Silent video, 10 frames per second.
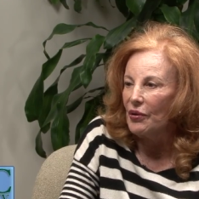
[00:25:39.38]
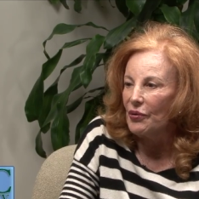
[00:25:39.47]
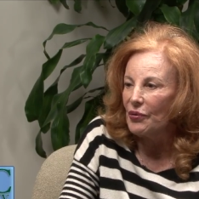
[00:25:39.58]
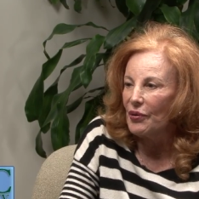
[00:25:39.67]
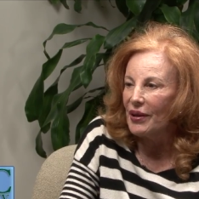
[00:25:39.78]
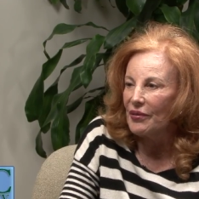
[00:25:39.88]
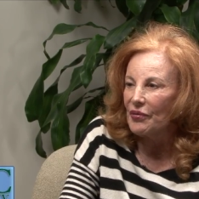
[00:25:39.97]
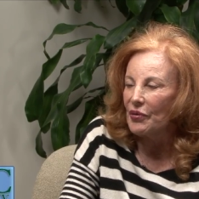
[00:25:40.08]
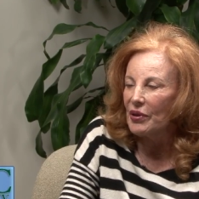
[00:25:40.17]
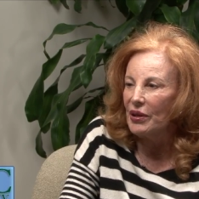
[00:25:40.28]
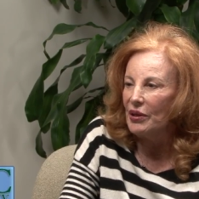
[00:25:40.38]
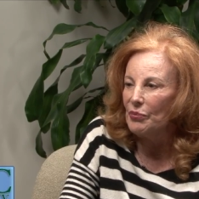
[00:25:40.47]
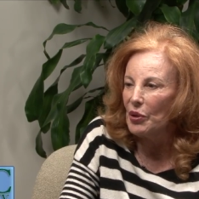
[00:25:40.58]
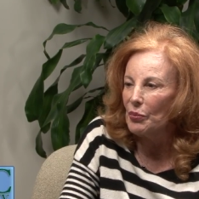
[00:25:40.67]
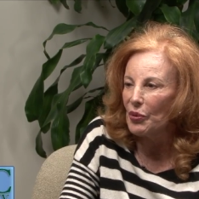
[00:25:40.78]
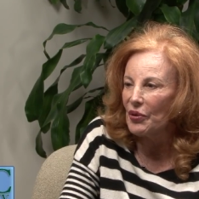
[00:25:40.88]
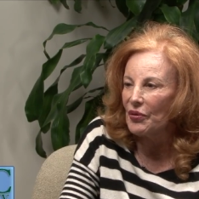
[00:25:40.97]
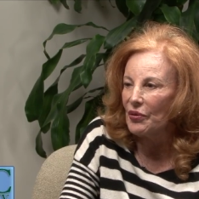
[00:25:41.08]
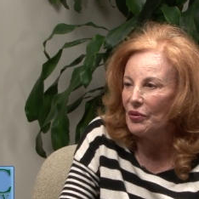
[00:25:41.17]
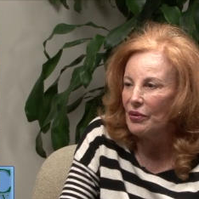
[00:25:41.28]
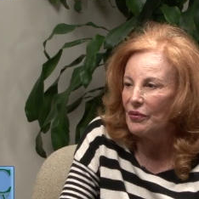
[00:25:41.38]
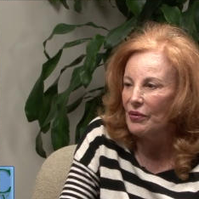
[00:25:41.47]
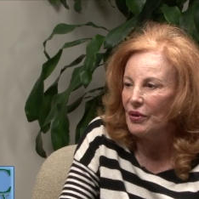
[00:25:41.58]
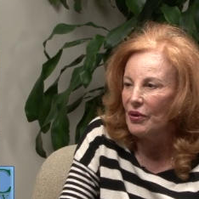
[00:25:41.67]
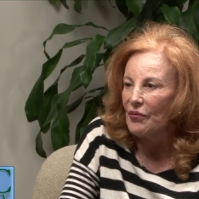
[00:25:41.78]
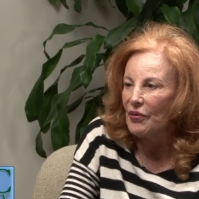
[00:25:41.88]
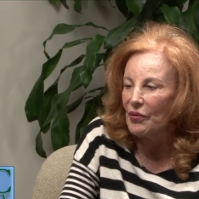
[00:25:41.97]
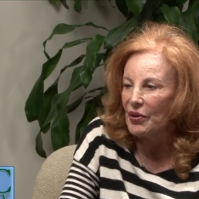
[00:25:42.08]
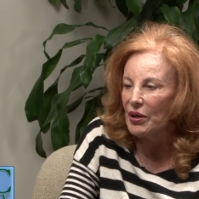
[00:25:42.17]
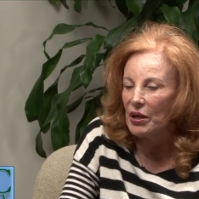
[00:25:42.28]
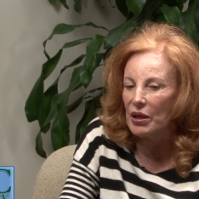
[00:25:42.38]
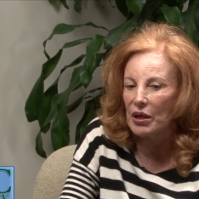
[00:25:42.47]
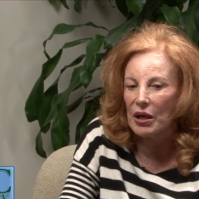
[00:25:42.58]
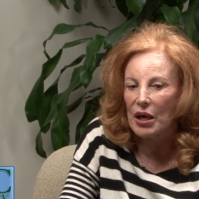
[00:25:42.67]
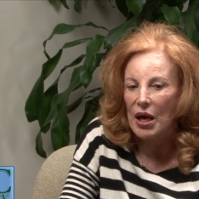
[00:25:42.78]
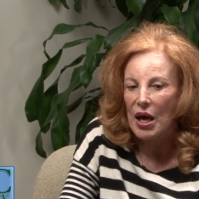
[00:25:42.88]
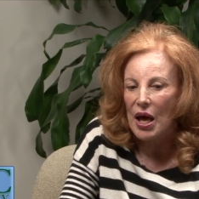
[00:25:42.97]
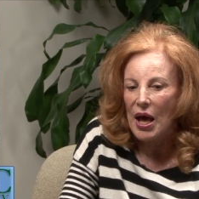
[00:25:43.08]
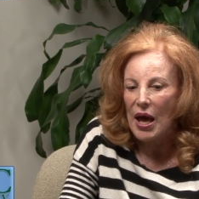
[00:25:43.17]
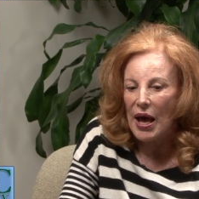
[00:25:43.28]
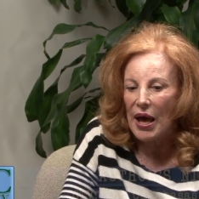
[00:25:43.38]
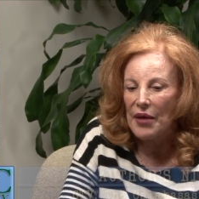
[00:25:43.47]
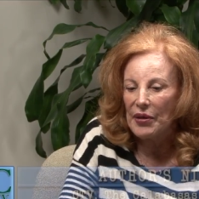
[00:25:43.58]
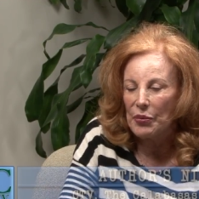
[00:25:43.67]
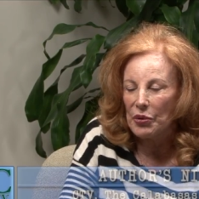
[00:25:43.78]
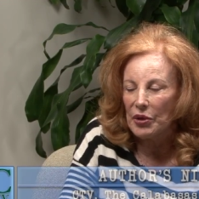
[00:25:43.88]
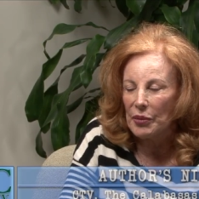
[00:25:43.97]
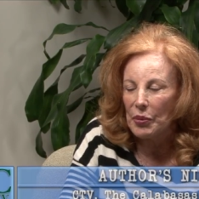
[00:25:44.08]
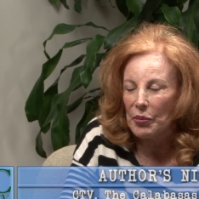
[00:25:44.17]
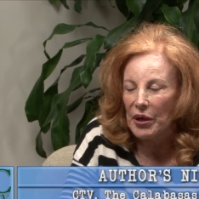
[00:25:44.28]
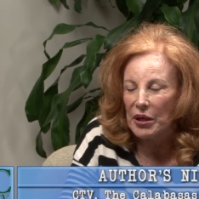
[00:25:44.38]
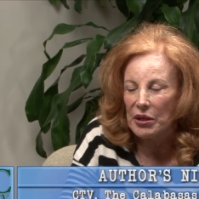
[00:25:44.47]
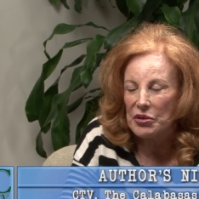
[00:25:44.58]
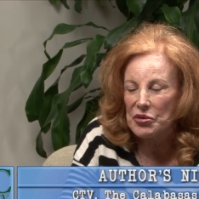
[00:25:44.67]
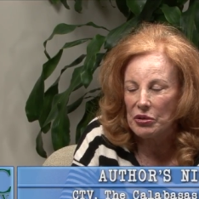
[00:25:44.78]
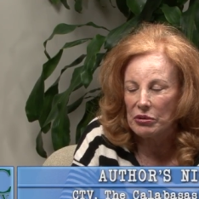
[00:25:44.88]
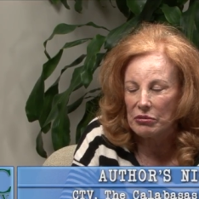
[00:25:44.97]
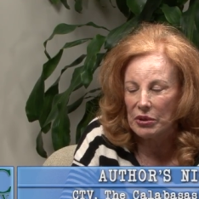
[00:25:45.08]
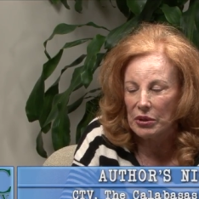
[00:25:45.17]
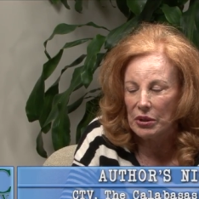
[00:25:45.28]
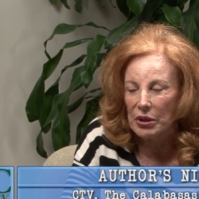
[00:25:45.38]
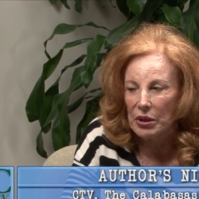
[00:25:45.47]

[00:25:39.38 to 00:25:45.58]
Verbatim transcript: So I had a very keen memory, very young. And they were liberating the children.